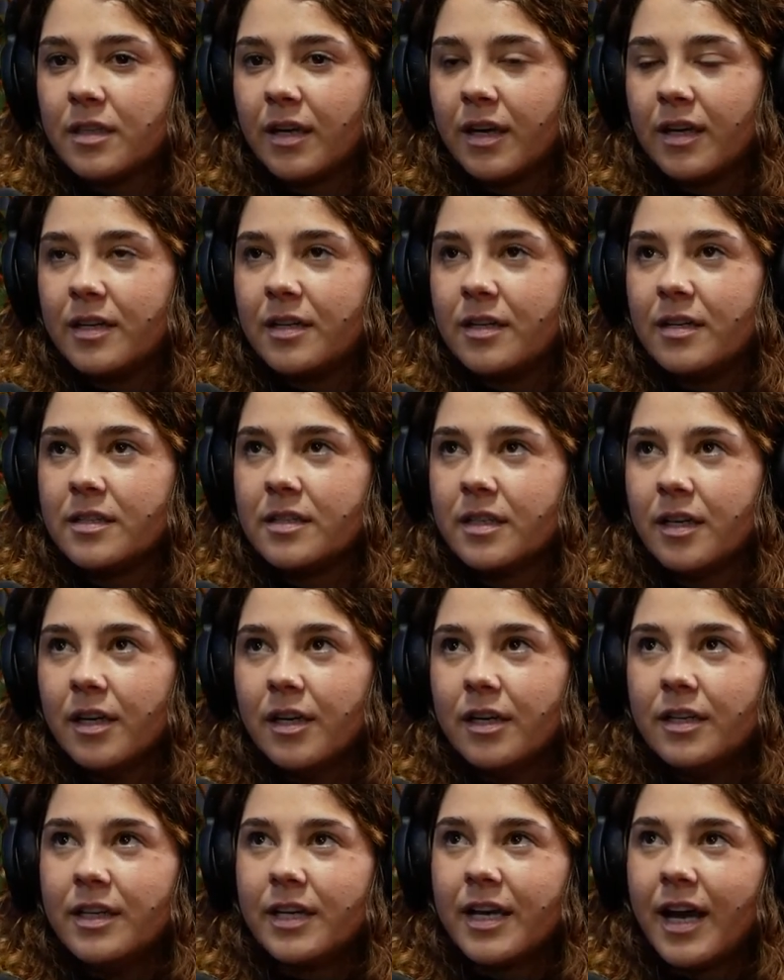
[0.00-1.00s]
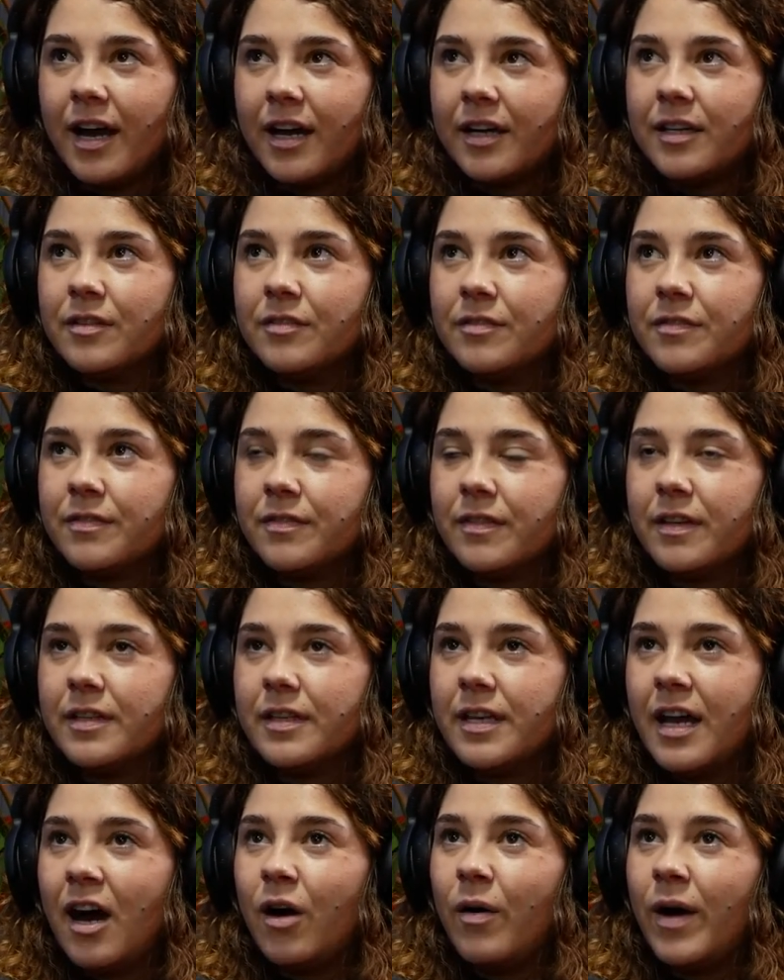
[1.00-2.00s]
And you kind of,
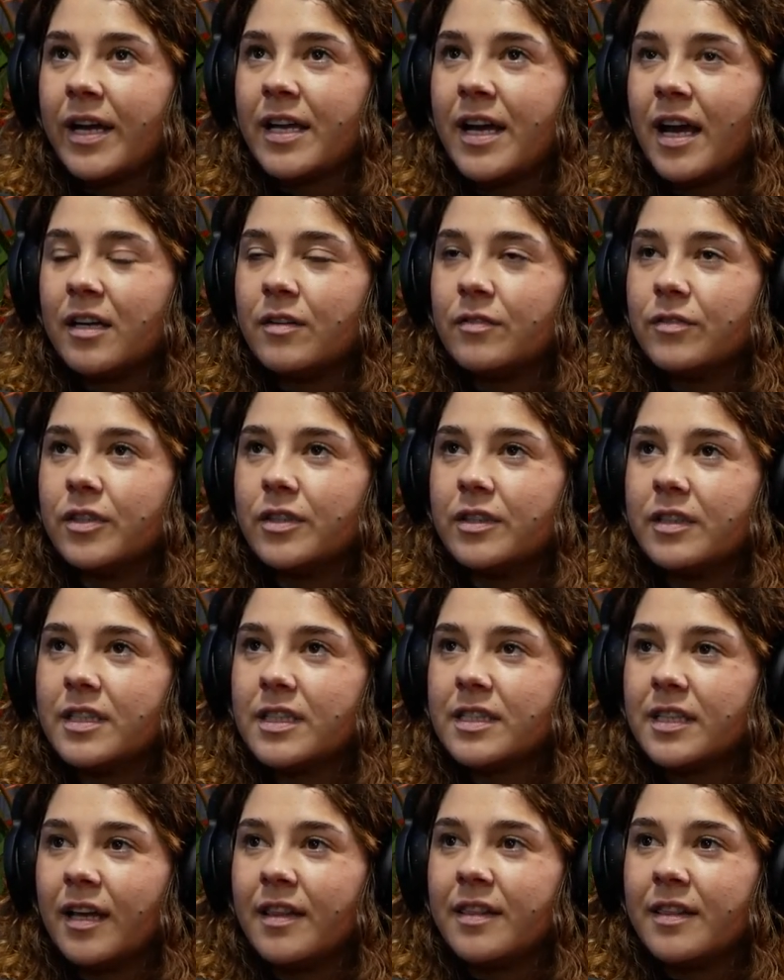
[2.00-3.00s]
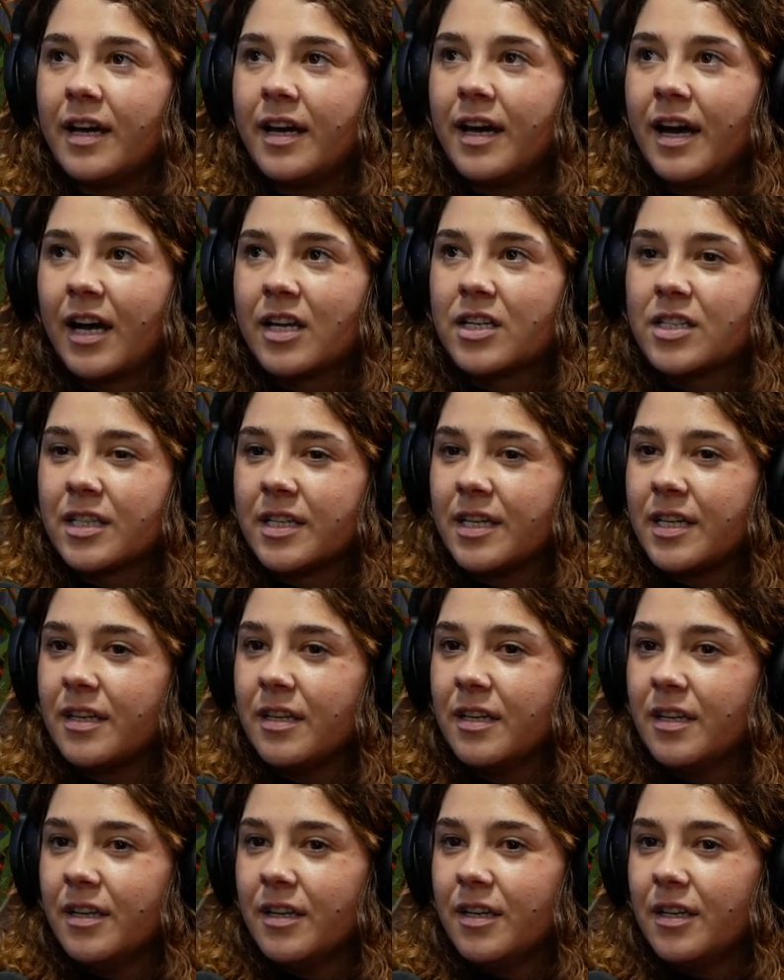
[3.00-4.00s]
now I kind of understand that actually,
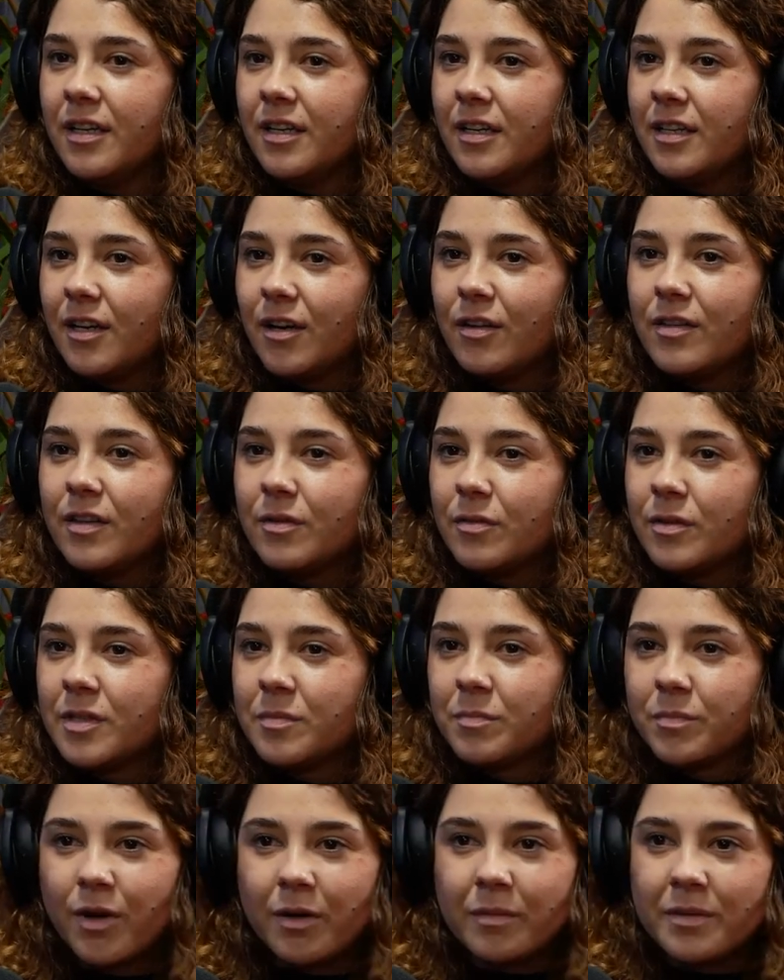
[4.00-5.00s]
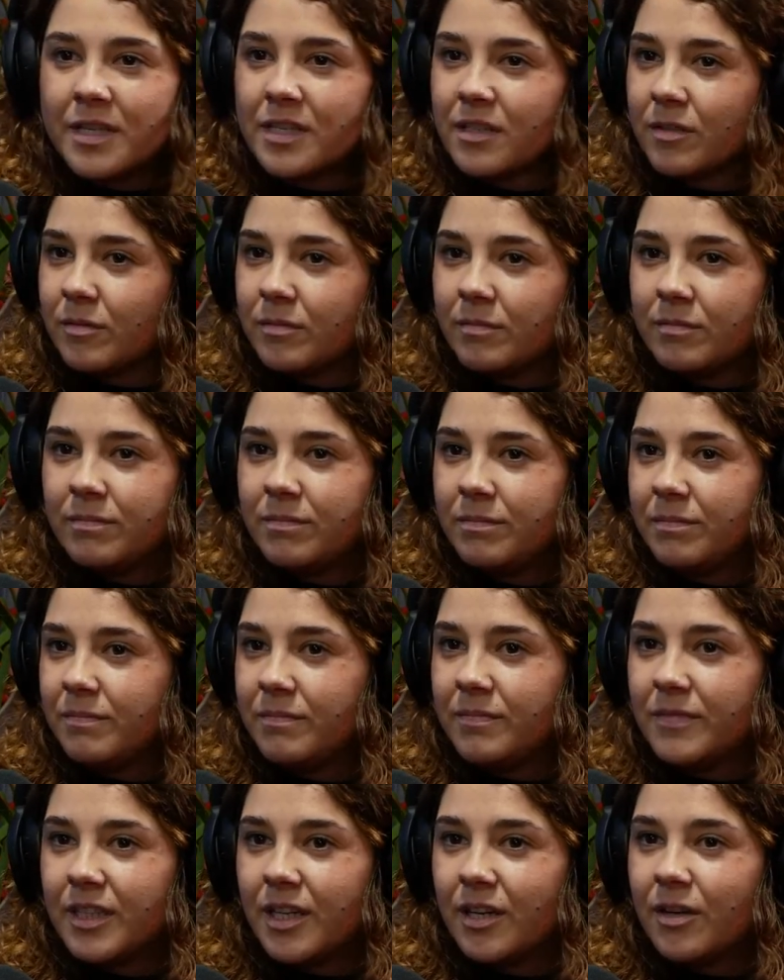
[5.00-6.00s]
you know, there was probably some,
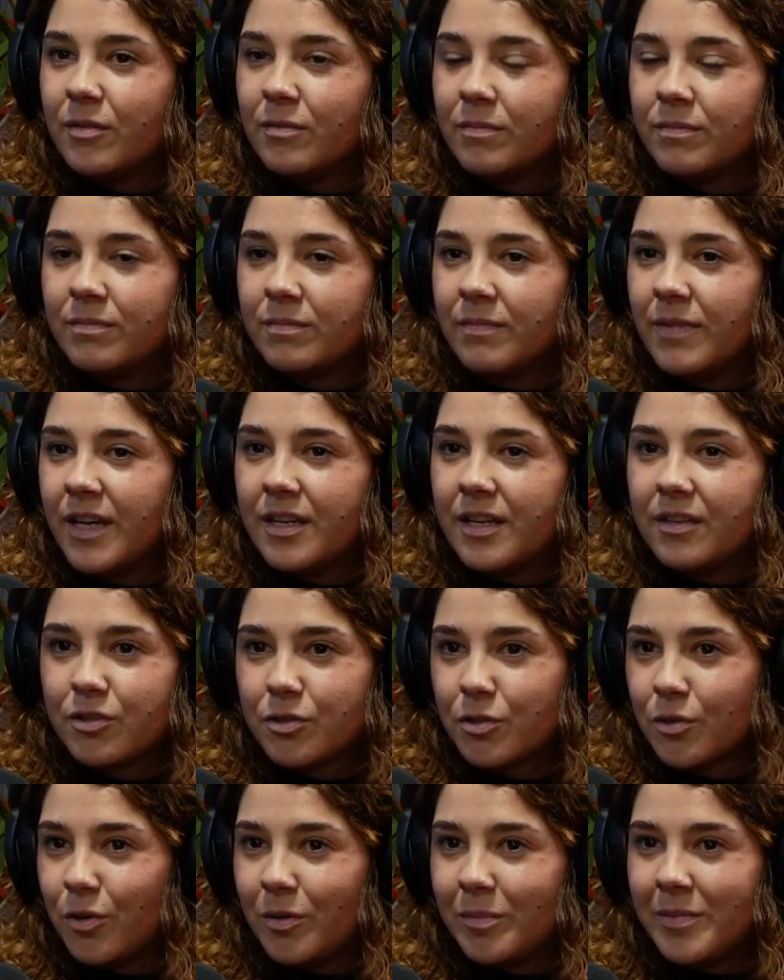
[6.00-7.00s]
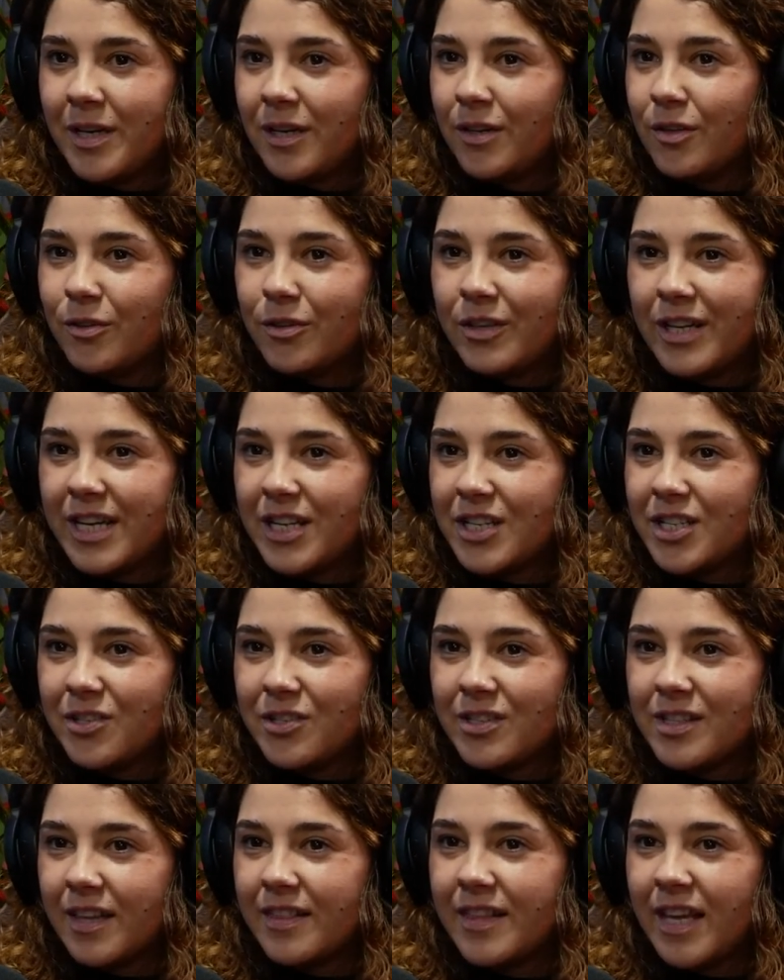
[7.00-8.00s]
you know, trauma or
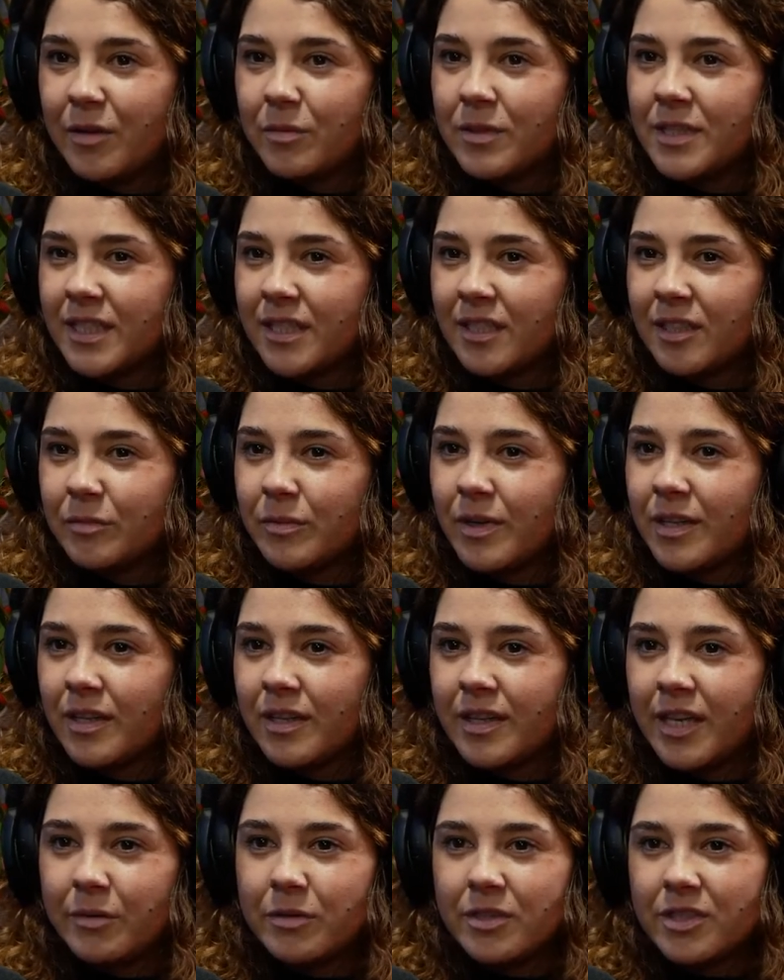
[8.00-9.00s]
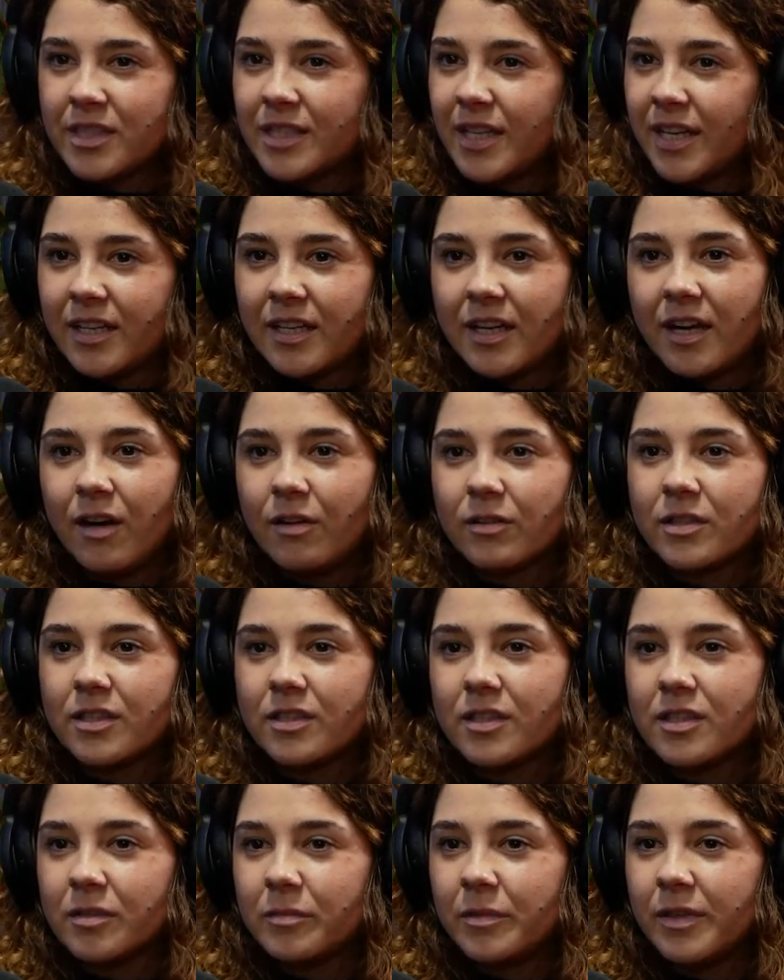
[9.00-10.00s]
issues that they were dealing with, and they were just taking it out
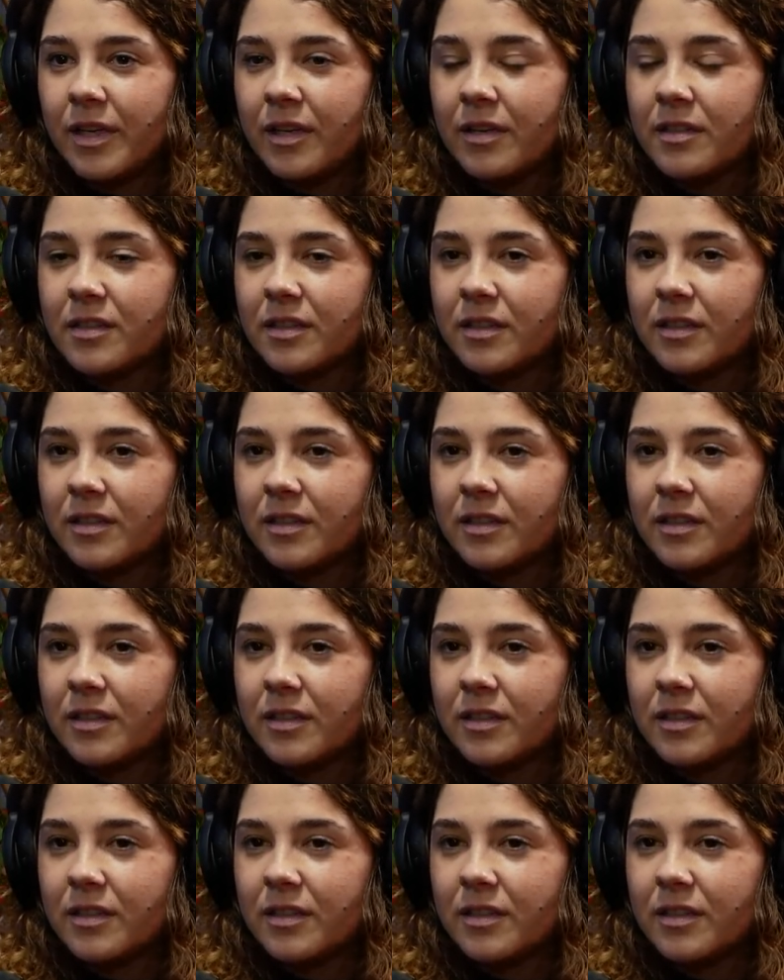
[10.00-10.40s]
on someone else.